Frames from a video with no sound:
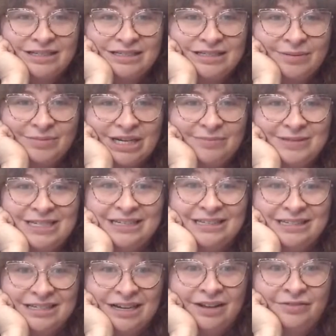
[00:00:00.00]
sometimes it
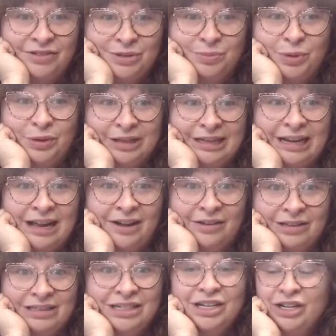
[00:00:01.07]
is tough to pull it out.